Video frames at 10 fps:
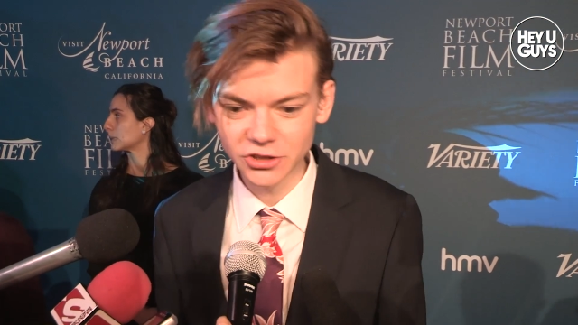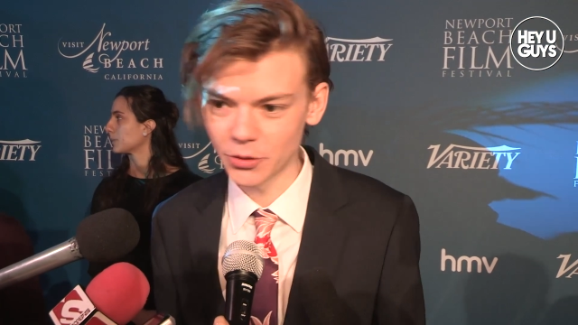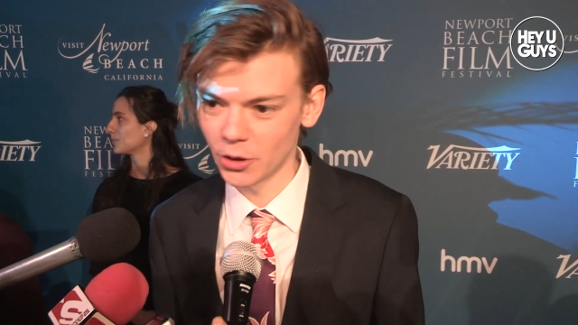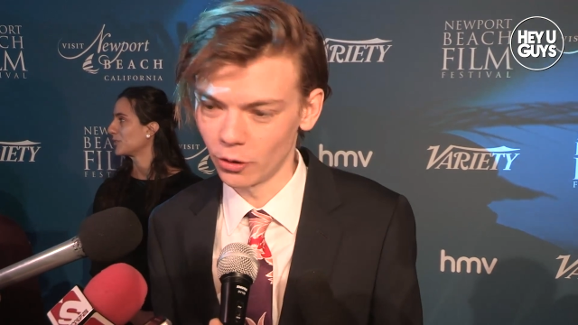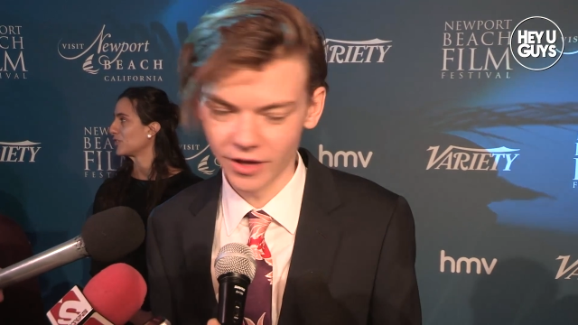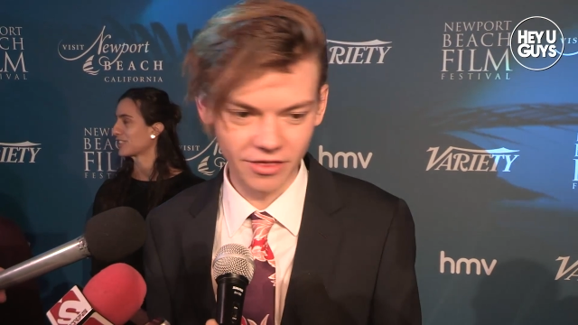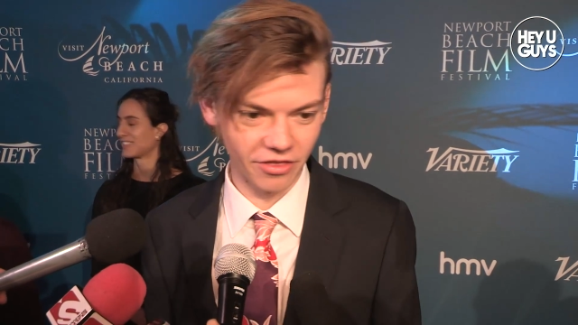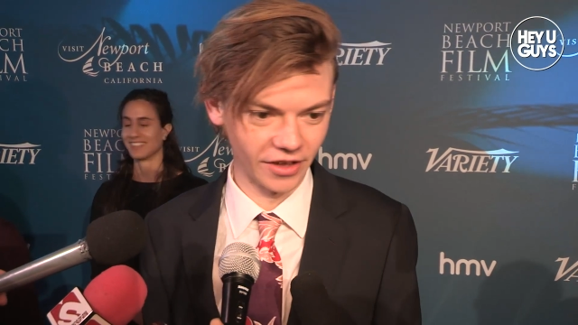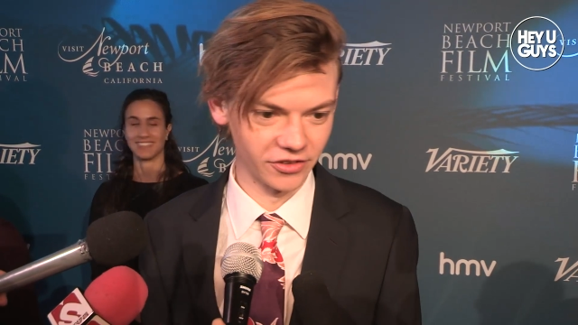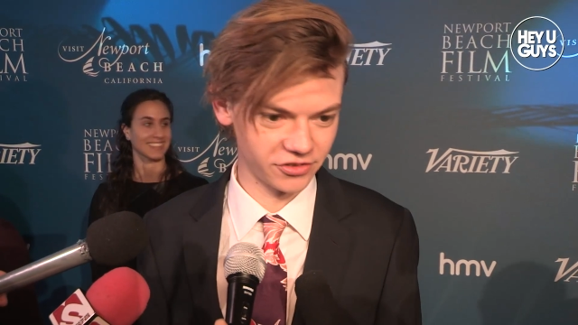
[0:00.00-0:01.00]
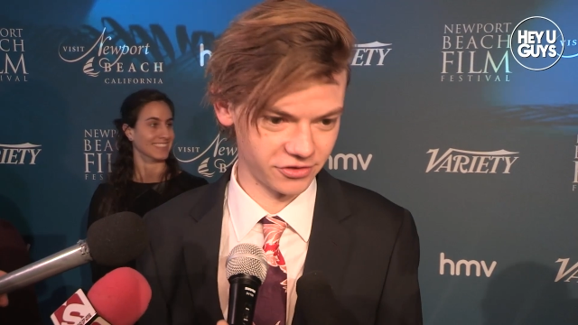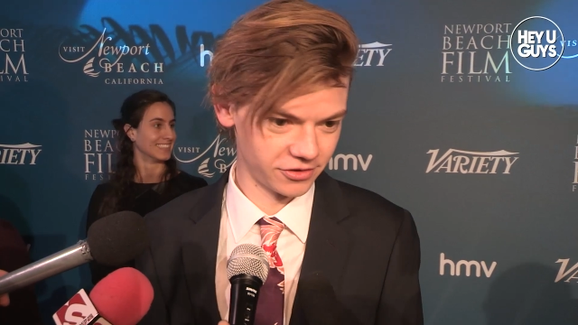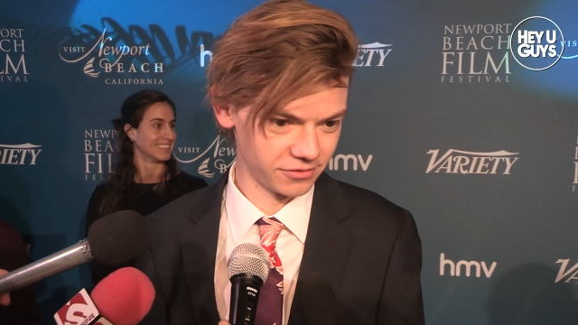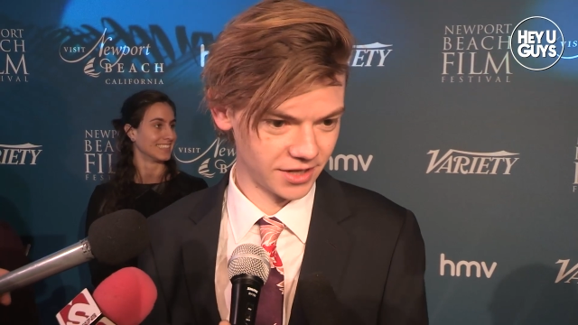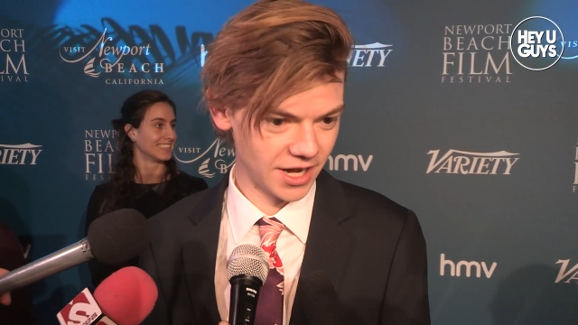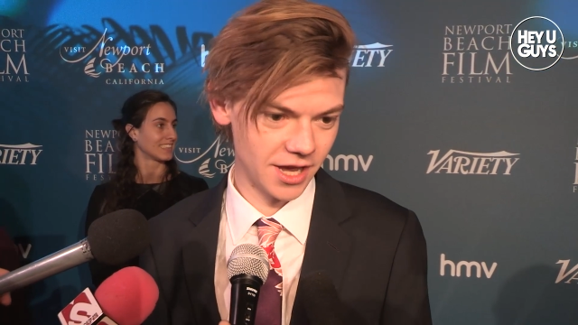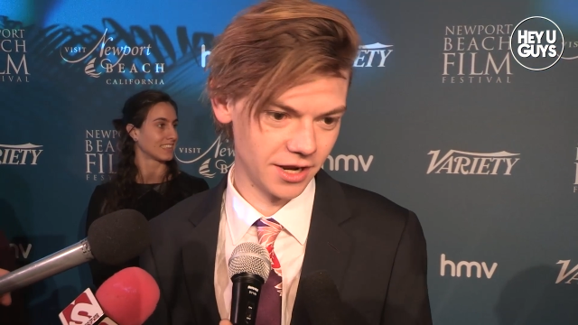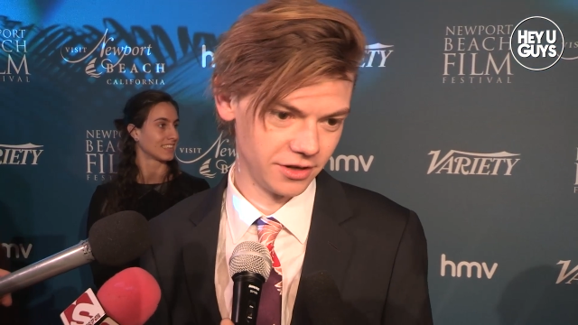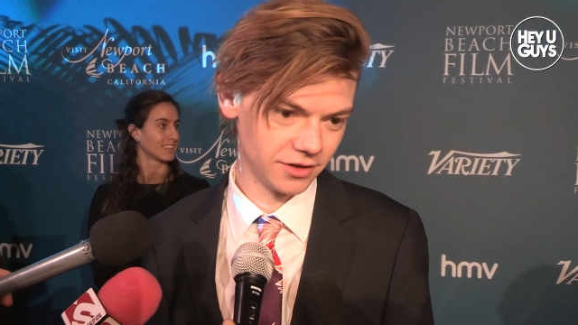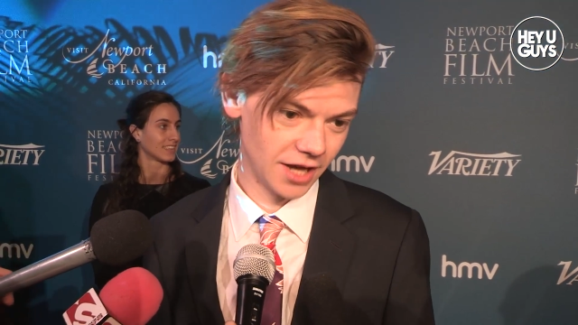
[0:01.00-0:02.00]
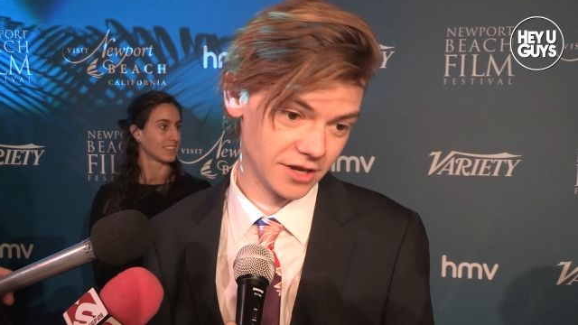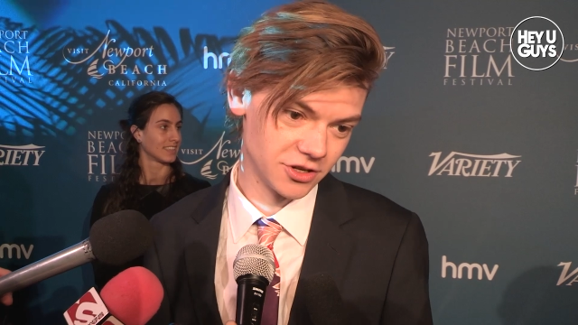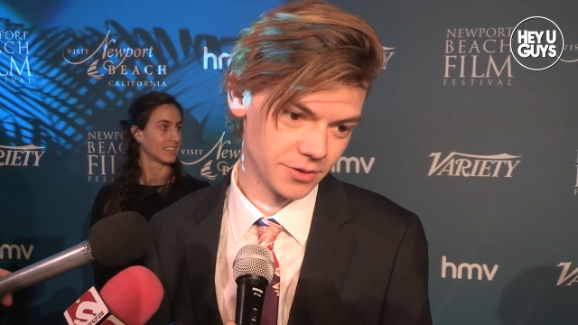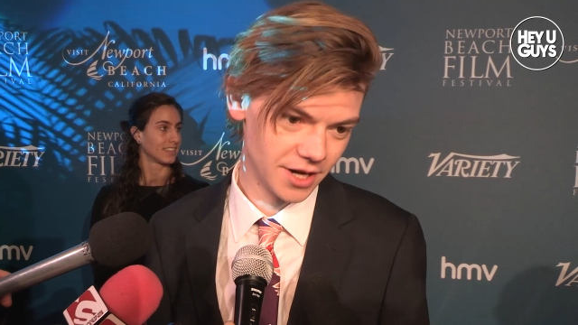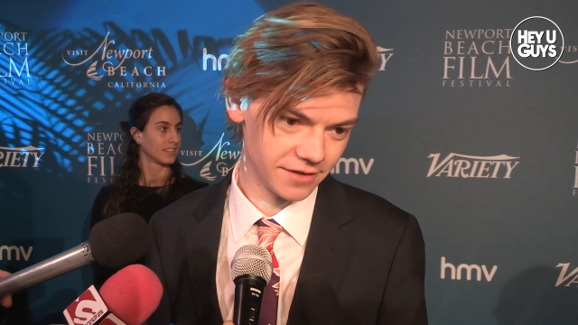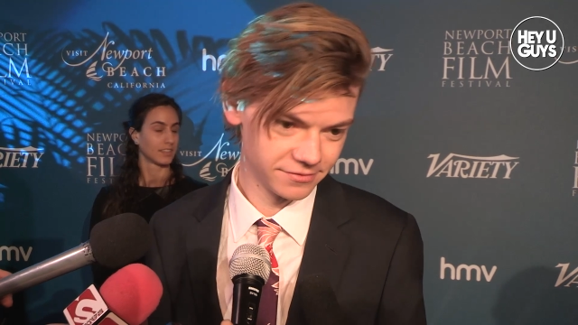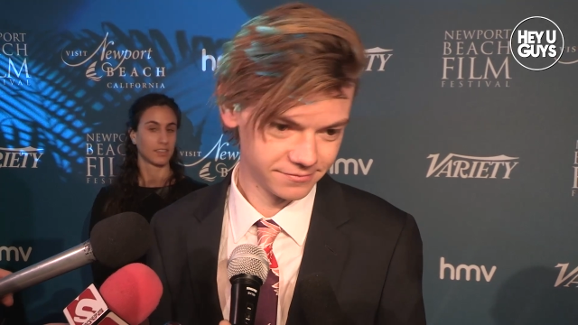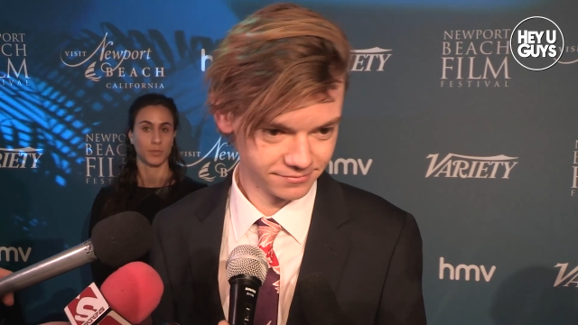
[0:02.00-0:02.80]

Speaker 1: doing all the other things that I like to do in life.